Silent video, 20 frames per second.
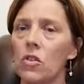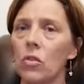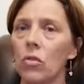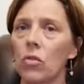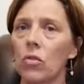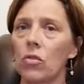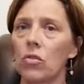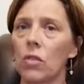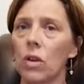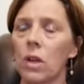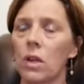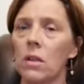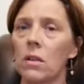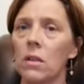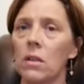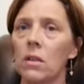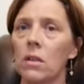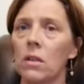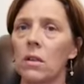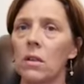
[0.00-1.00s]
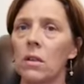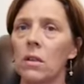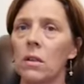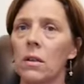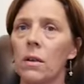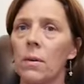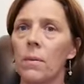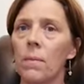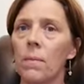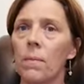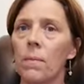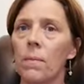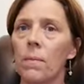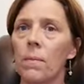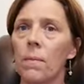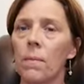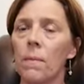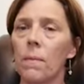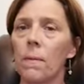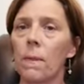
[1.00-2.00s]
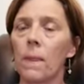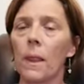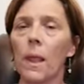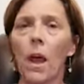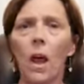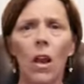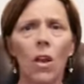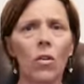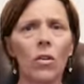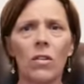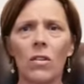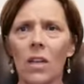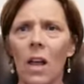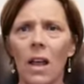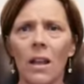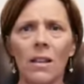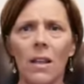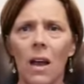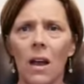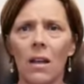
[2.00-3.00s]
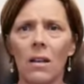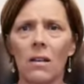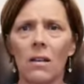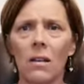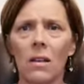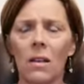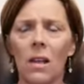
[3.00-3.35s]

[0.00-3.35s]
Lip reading: children alongside that.